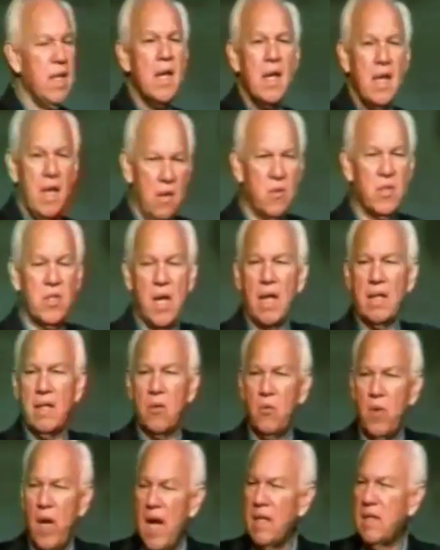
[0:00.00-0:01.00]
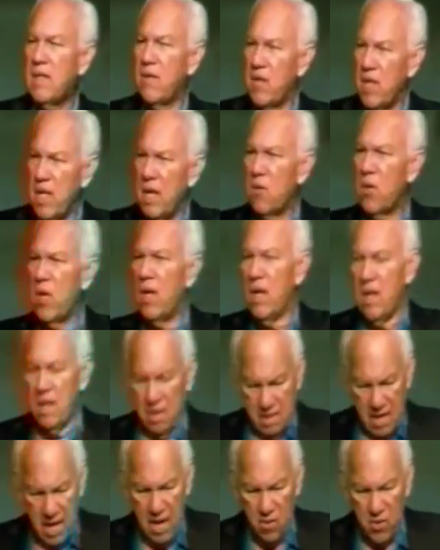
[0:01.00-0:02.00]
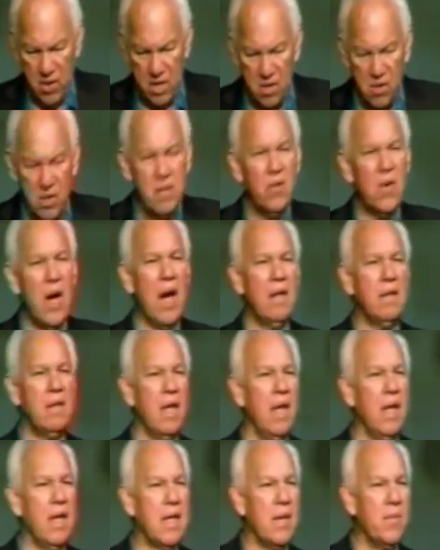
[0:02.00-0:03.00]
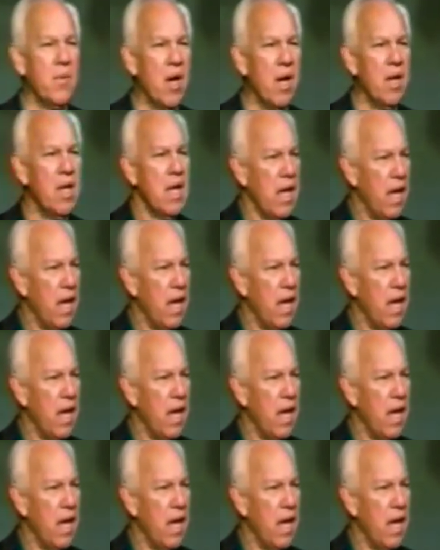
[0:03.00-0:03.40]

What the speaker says: He was like the rest. Everything, we're doing the right thing. Come on.